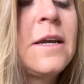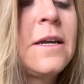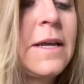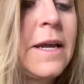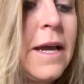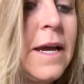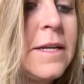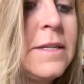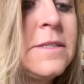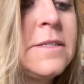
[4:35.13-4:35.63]

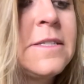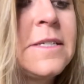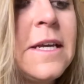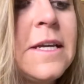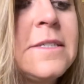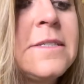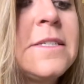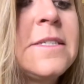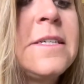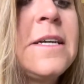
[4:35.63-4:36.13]
again,
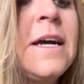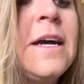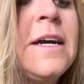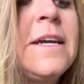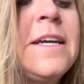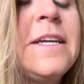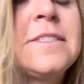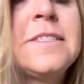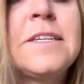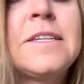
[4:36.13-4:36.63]
says
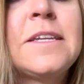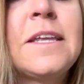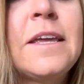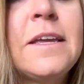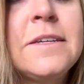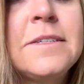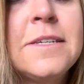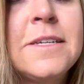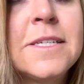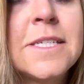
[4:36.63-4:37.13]
it's an
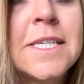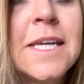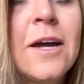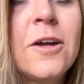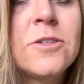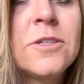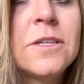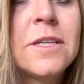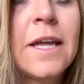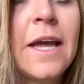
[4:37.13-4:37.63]
easy
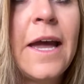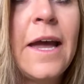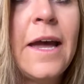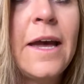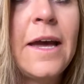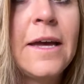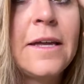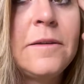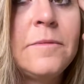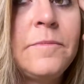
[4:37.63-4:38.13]
sell to the
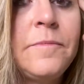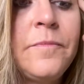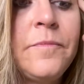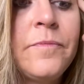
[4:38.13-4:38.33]
head